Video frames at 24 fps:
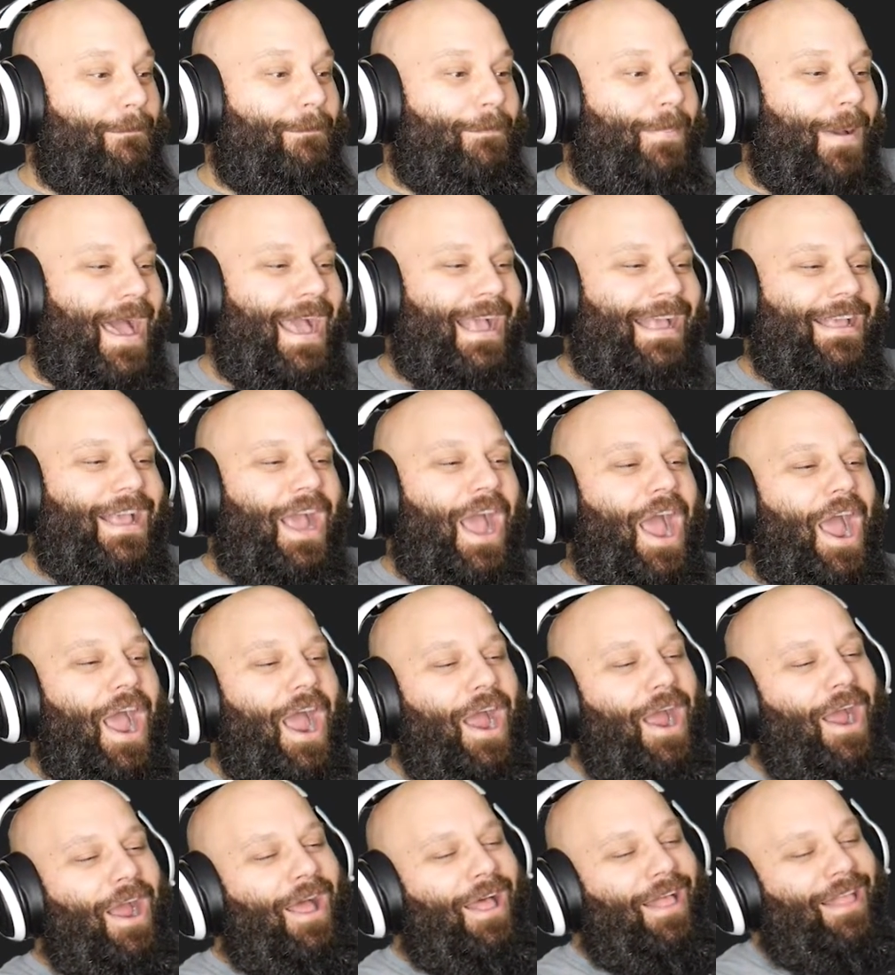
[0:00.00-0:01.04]
Bug
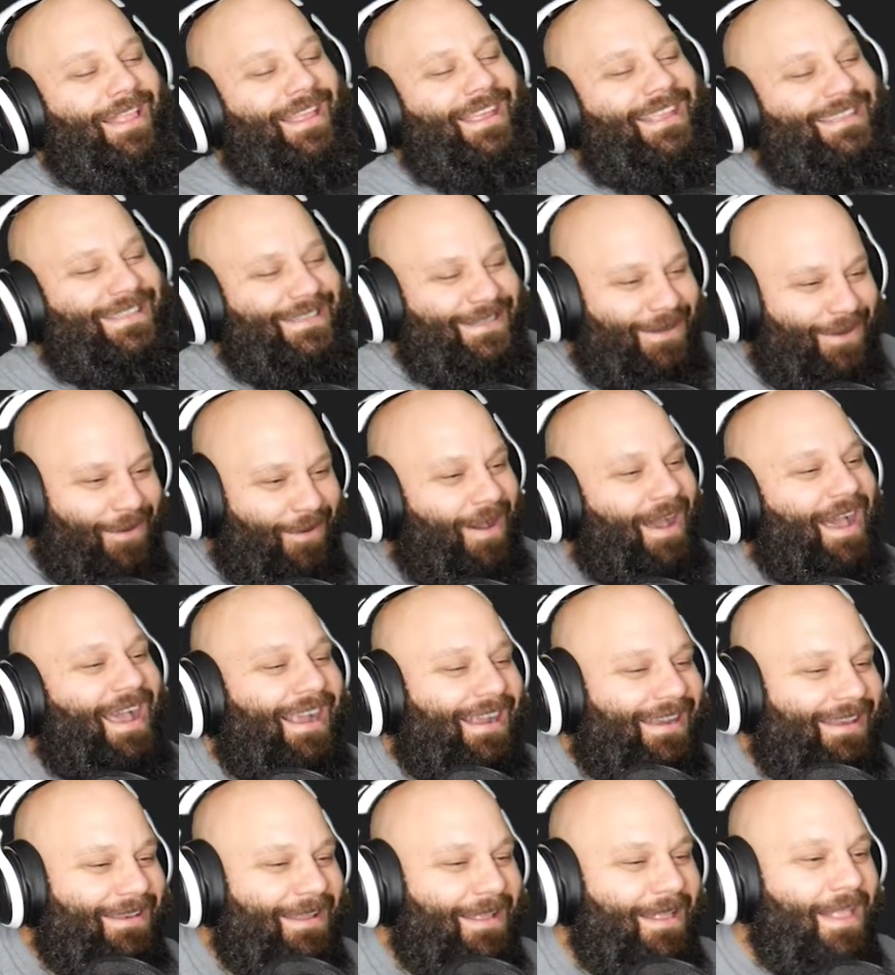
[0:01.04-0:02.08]
girl! It
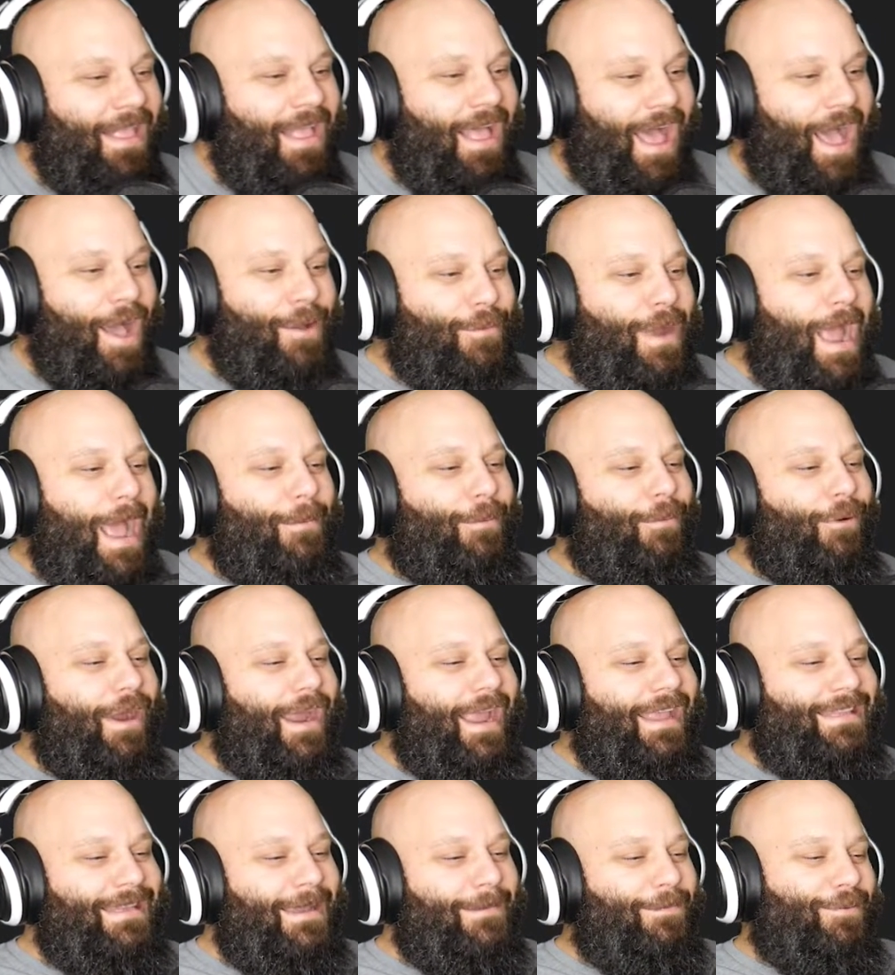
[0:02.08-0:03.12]
squawked. A robbery
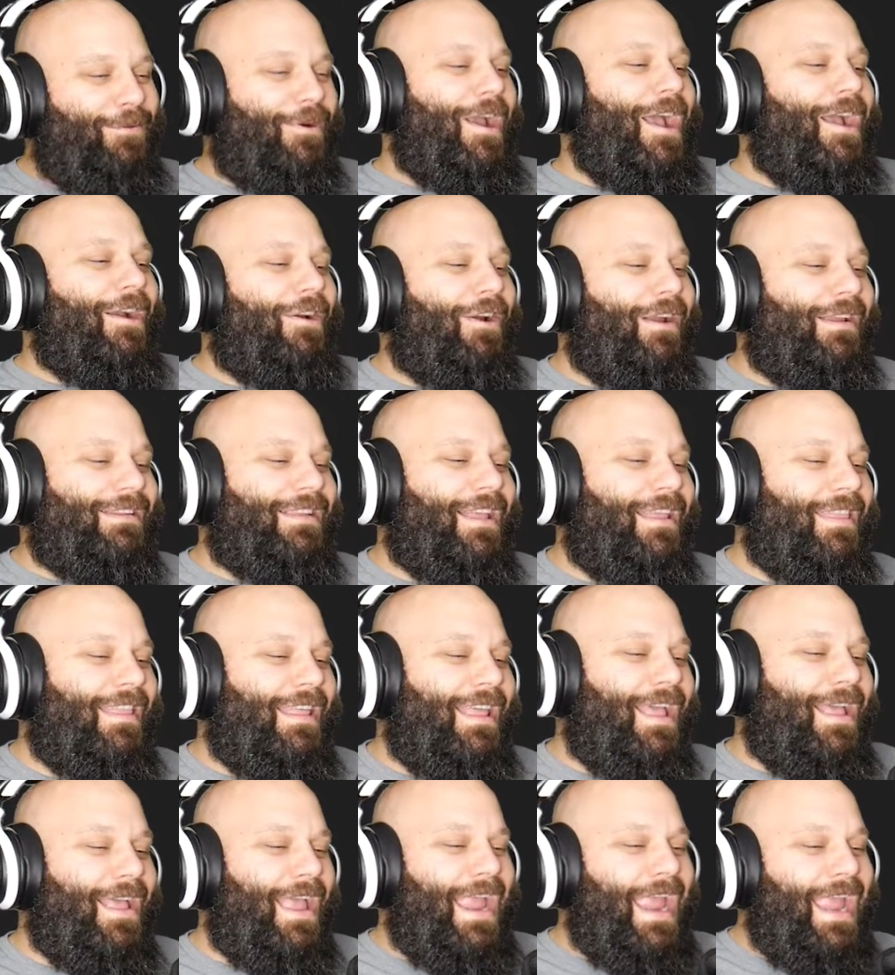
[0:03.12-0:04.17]
is in progress on
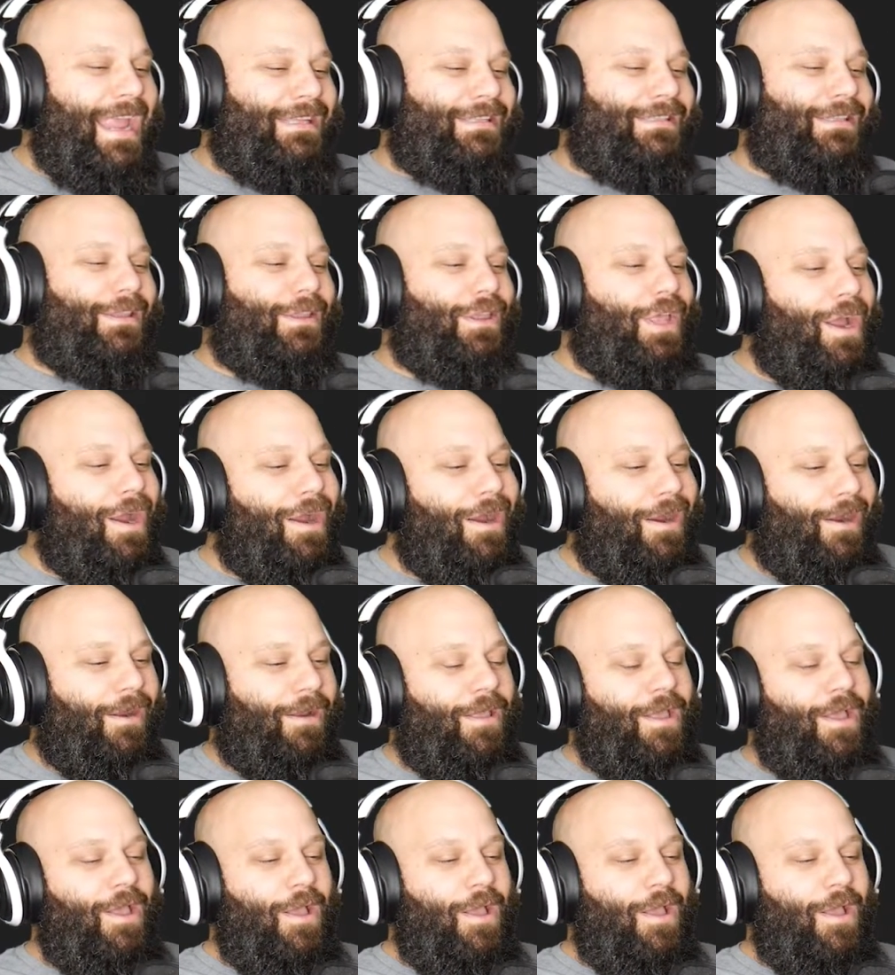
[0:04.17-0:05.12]
East 3rd!